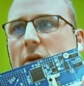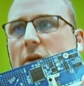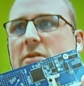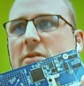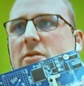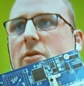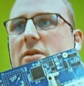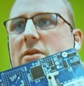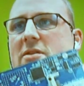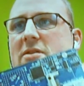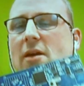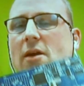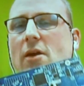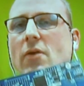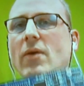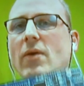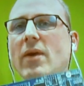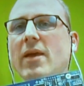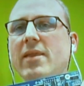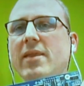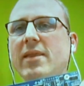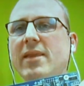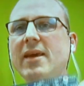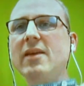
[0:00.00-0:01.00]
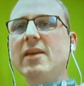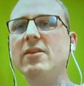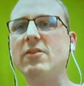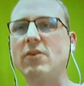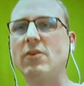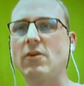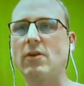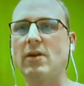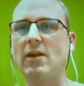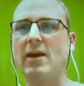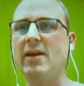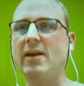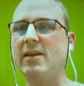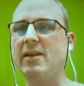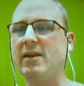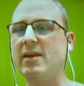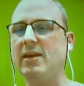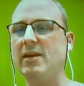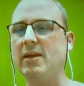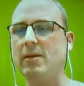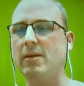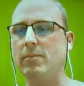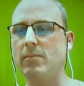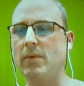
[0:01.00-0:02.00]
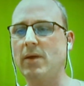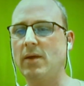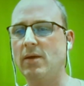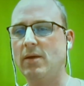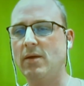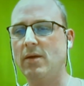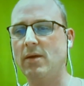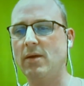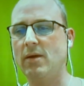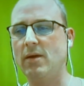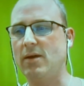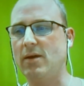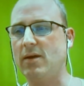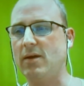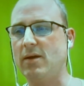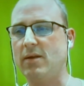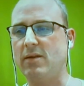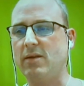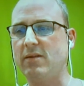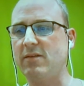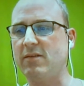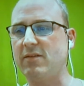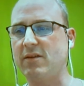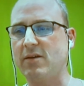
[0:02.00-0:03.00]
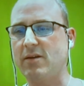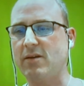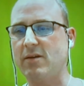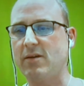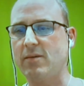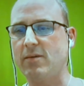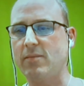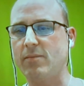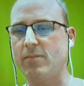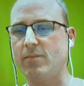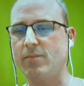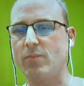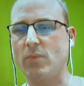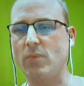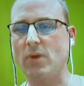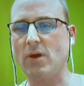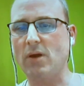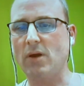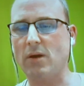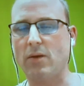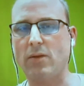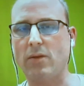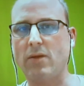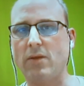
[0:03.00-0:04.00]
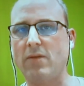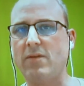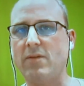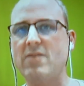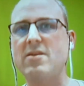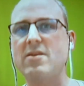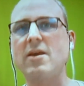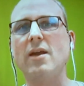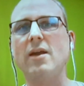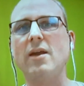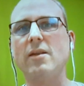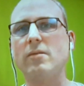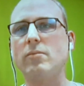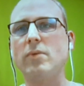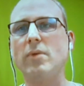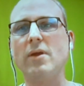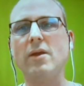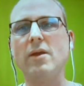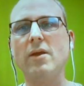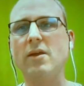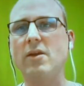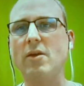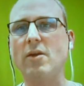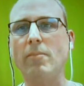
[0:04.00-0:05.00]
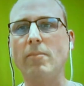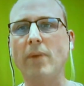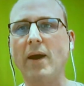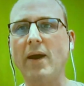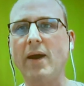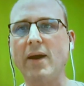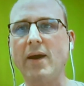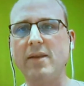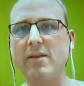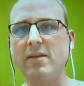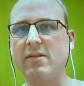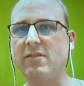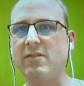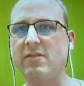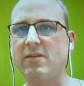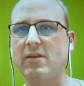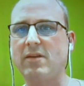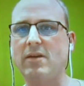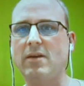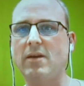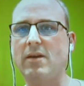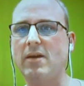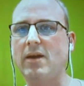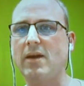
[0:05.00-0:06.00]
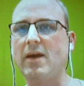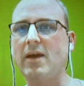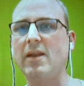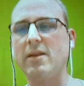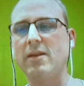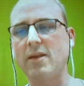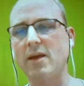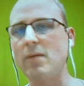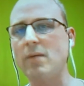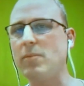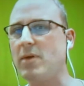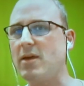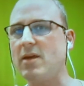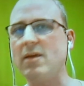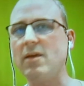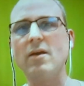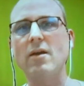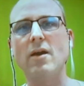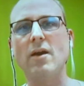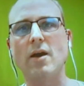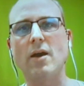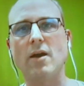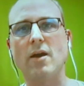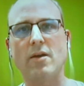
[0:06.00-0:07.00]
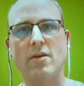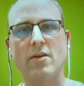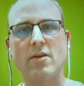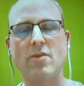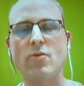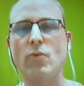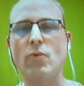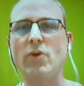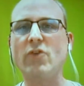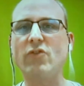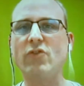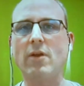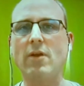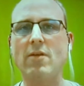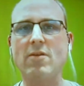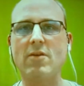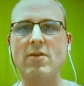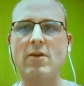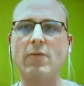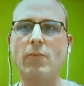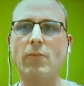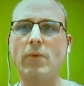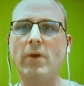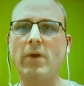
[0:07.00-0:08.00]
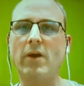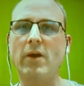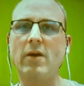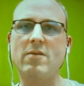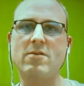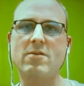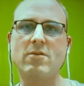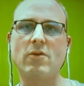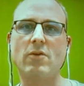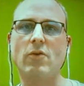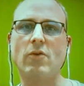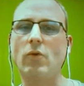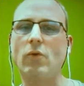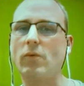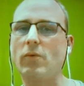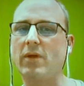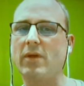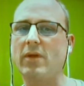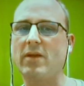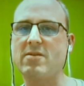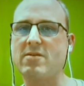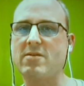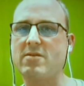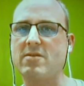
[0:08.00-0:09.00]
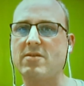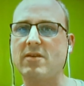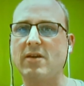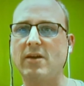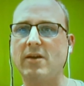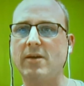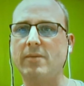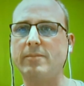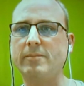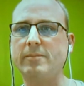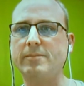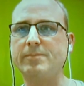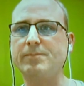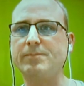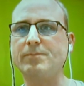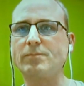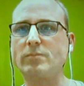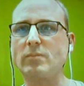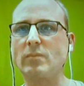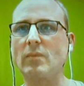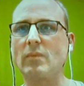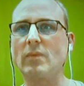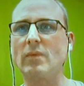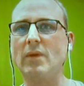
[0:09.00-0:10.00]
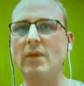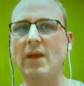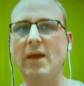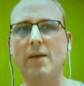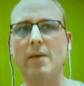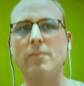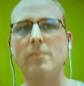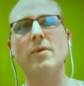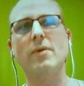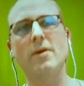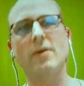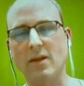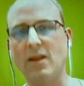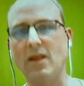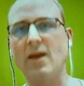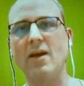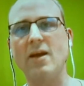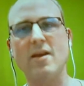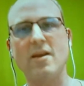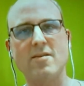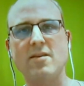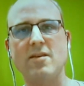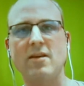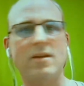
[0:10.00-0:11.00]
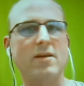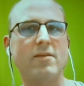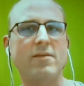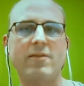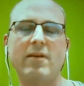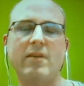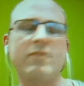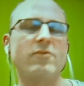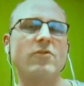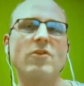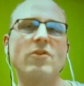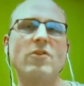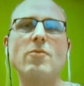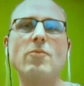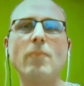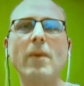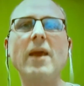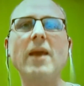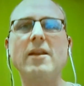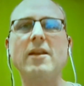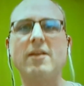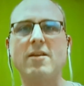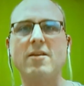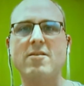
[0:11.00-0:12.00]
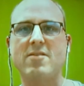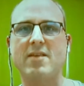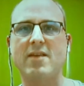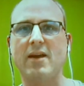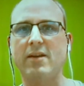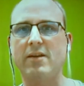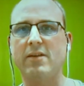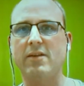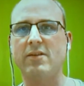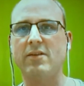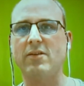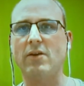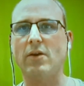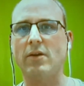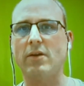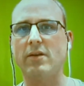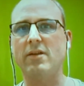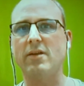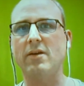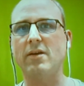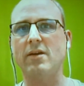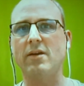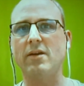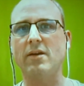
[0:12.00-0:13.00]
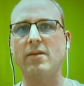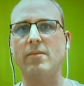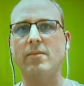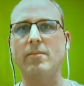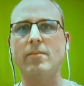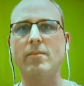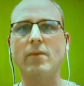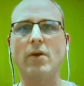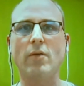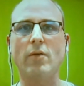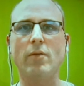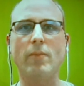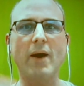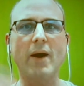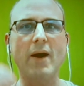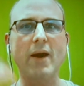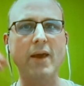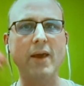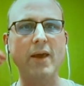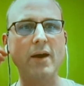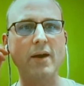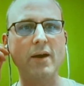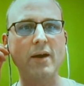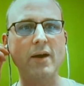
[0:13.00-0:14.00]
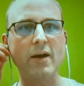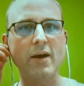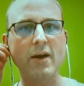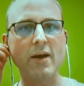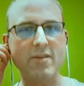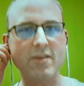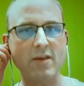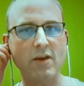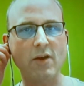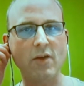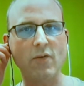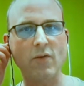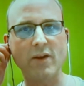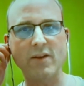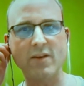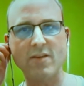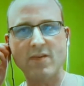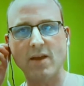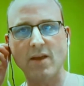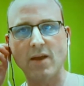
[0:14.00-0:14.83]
accelerate the internal IDE. And um, uh, th this can be combined uh, and it can be uh, switched in software. So that's um, yeah, like I said, I've, I've, just made it a standard on um, on my accelerators now.